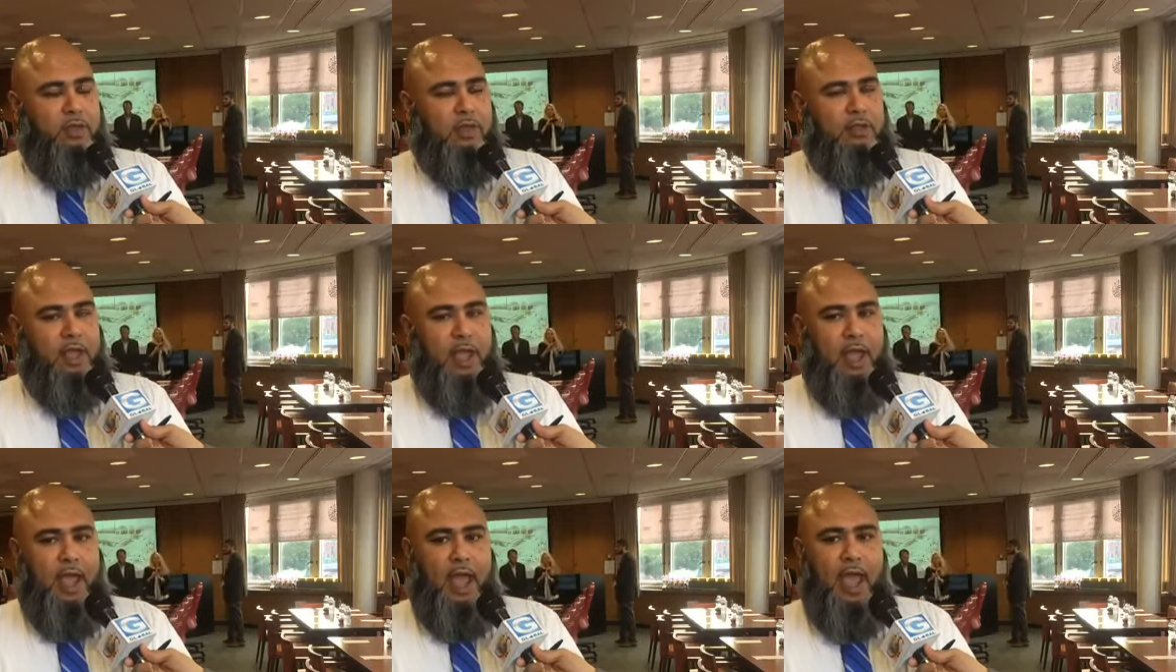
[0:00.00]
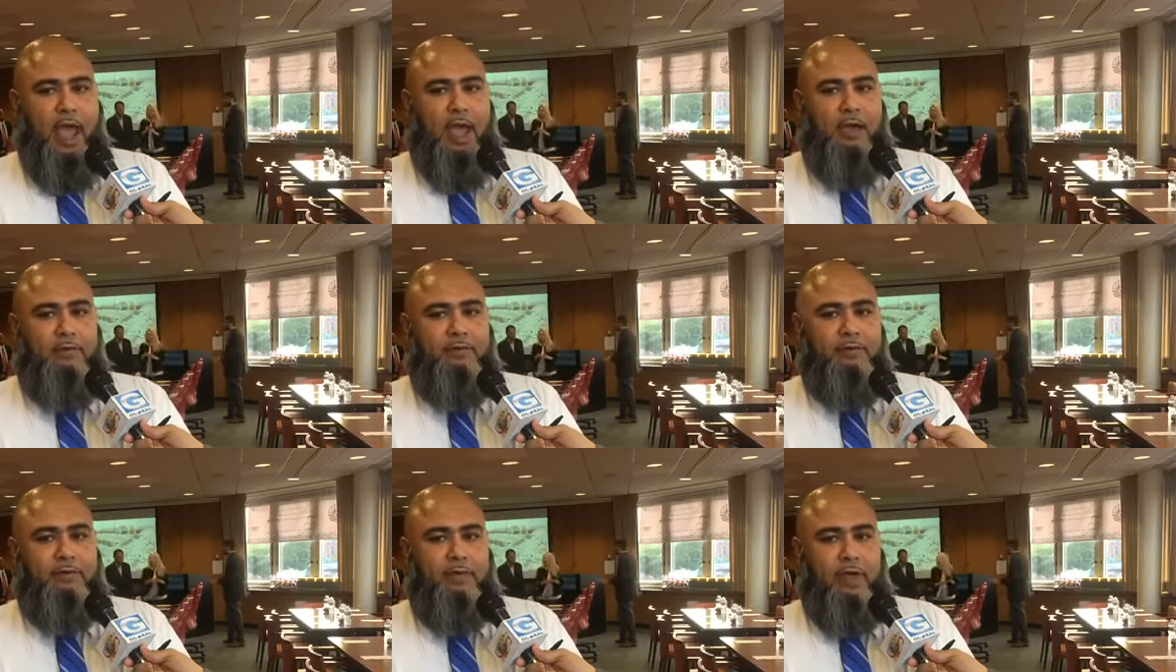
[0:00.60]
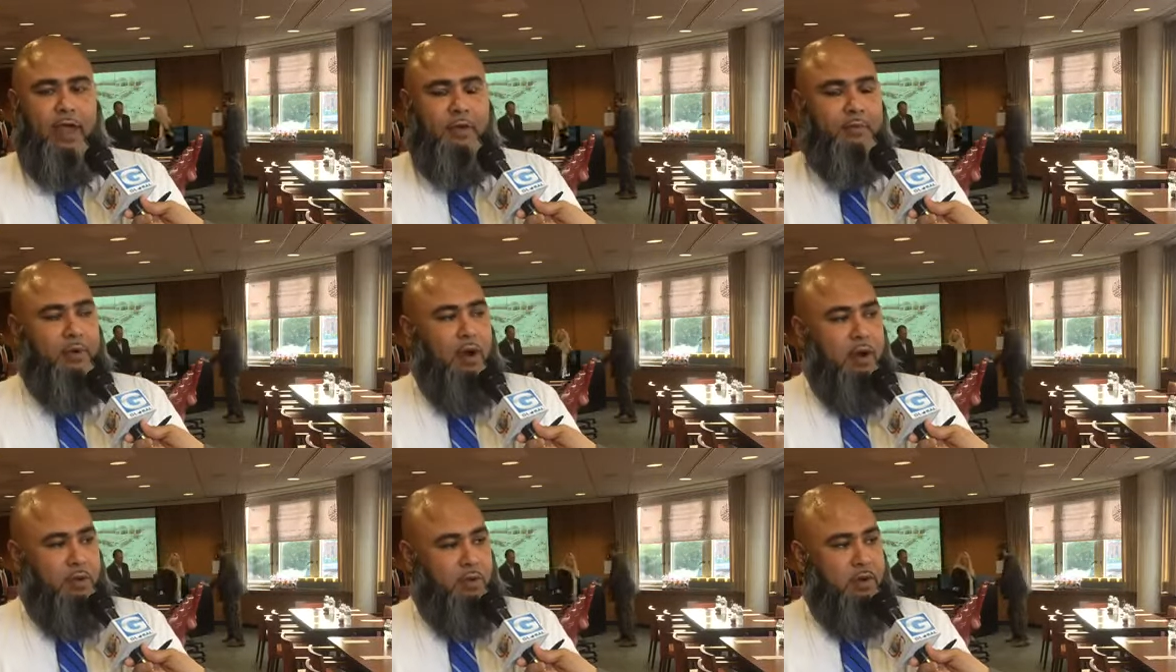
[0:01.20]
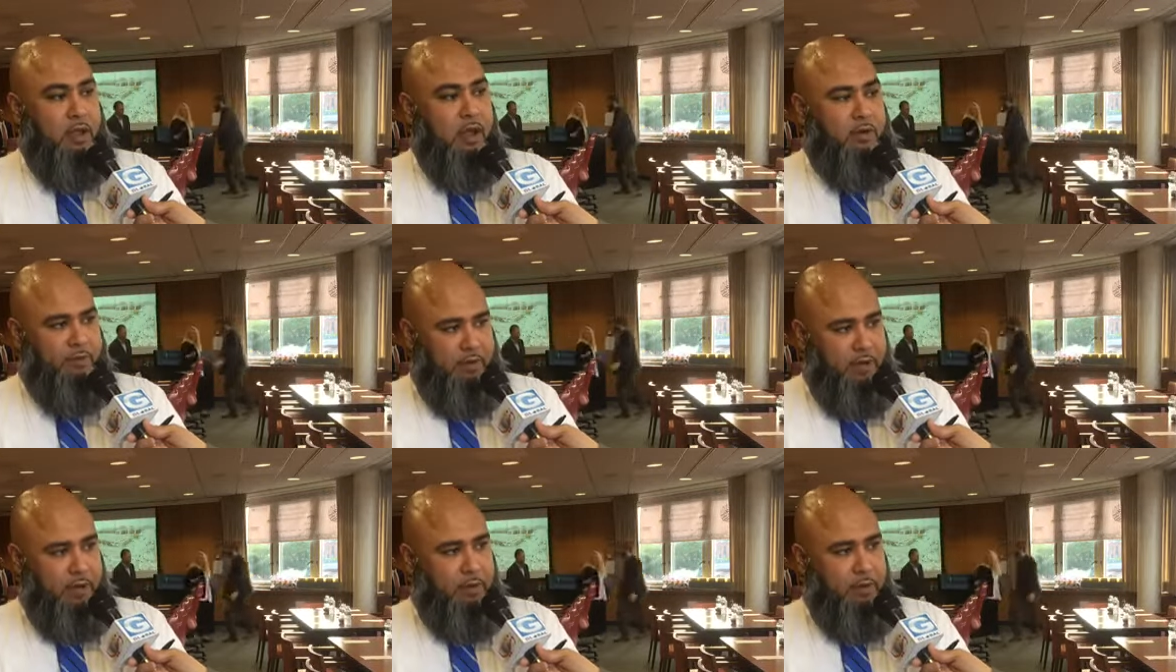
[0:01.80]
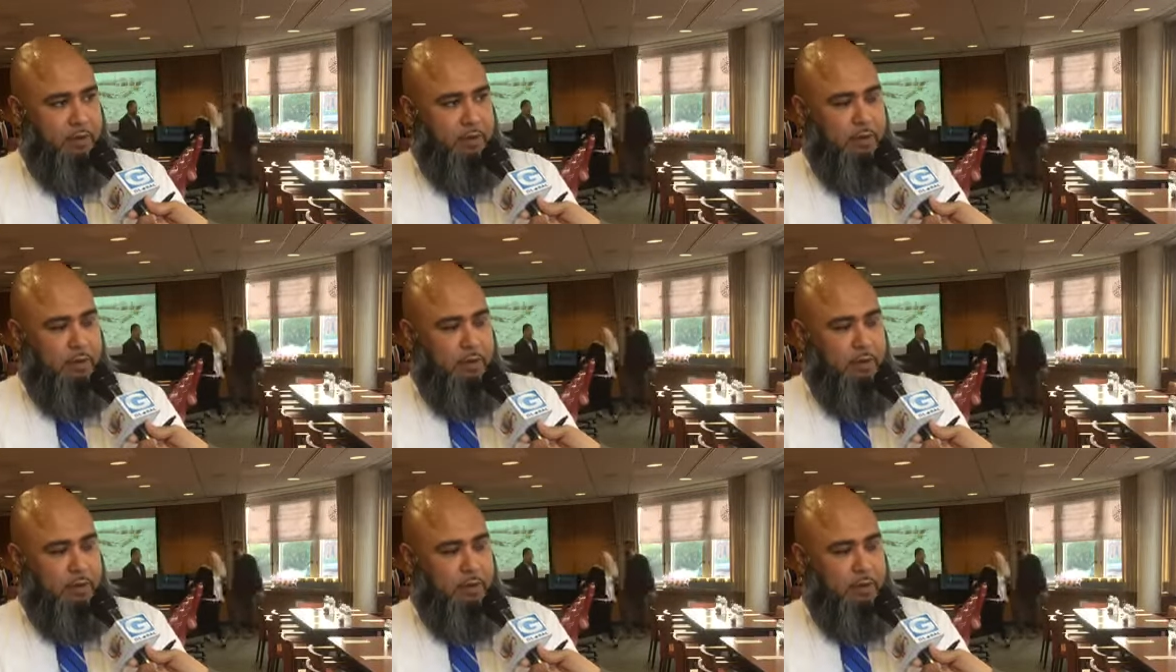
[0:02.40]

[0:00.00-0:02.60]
that they have a partner in healthcare,